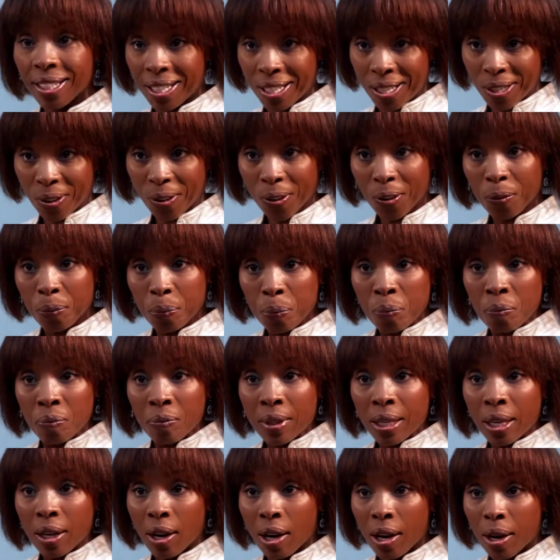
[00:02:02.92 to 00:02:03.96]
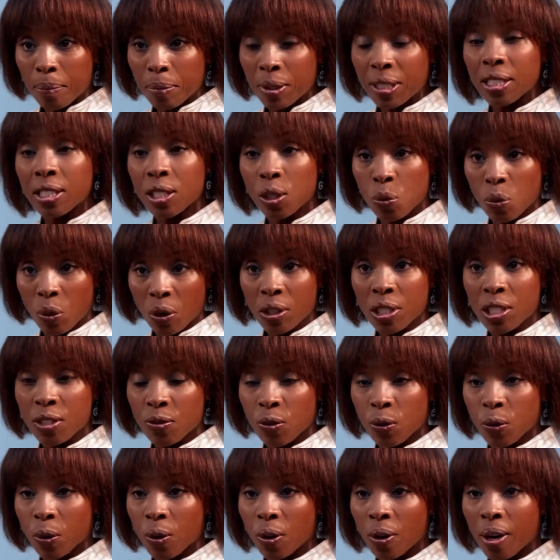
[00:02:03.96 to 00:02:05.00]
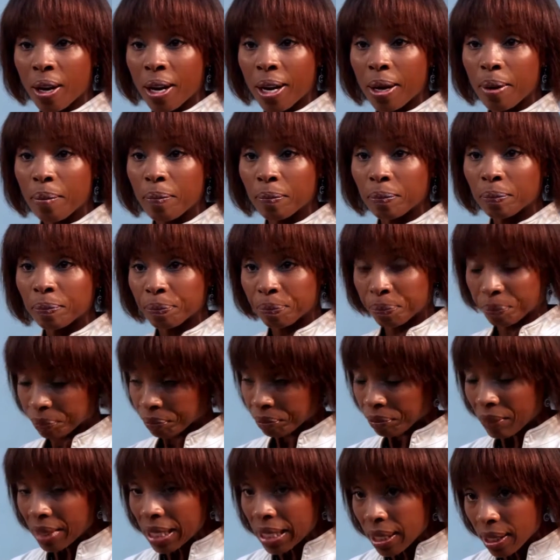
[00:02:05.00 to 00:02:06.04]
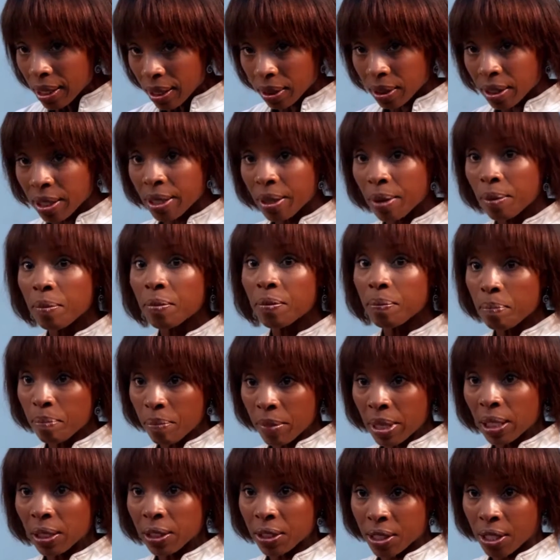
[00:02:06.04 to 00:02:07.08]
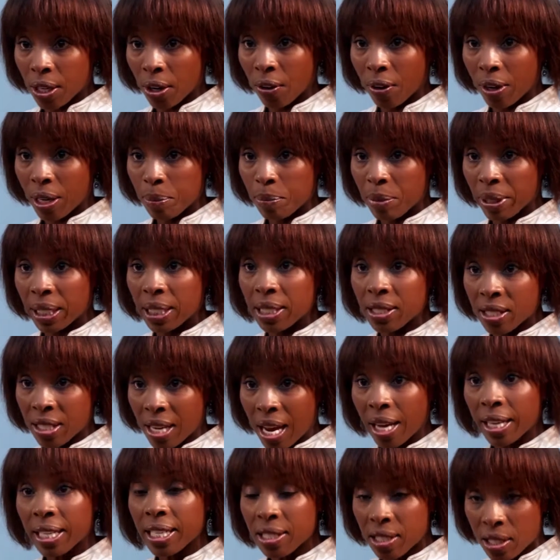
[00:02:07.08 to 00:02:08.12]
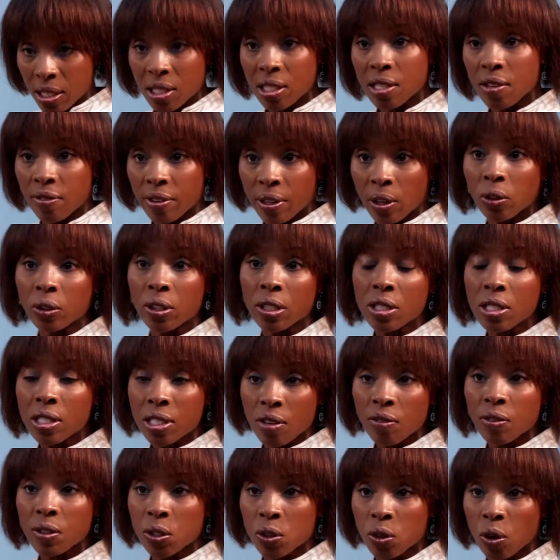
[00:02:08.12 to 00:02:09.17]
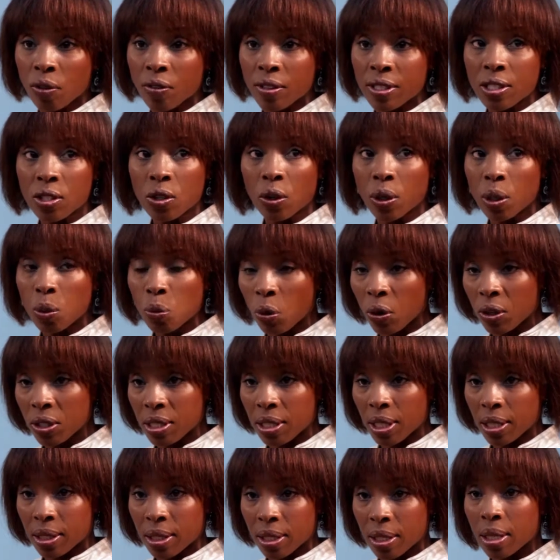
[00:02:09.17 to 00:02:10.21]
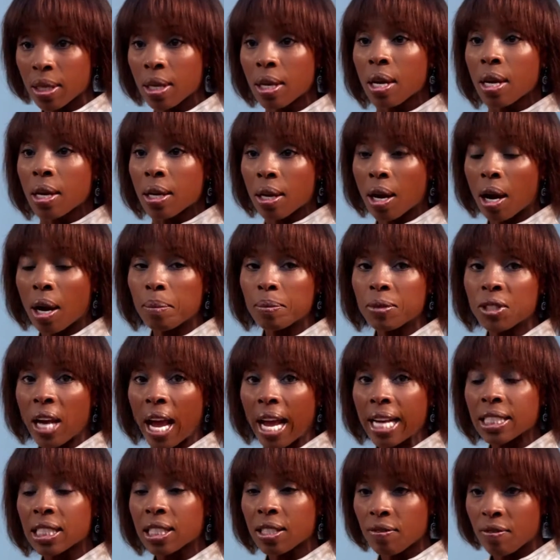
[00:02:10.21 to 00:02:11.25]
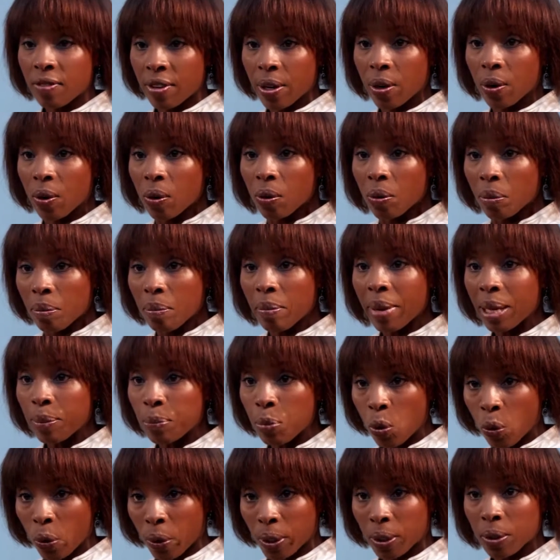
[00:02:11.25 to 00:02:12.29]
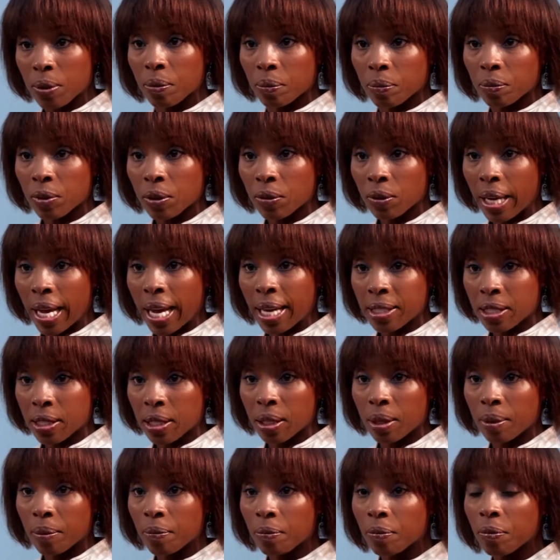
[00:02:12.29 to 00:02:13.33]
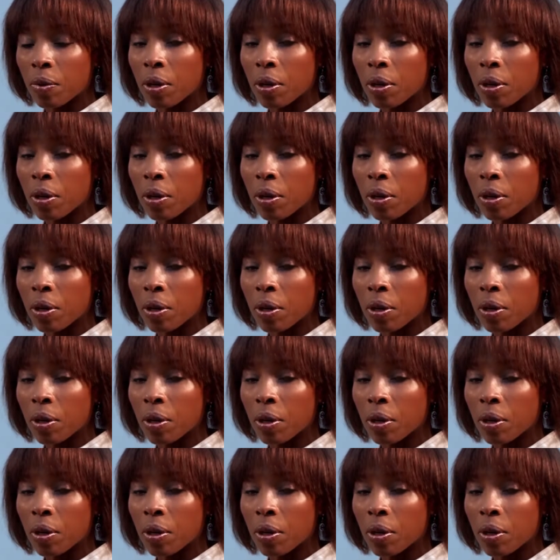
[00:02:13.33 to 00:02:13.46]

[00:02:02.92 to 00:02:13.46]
here because he works for the military, but he's a civilian, civil servant, so he works at the Jacksonville Mayport as a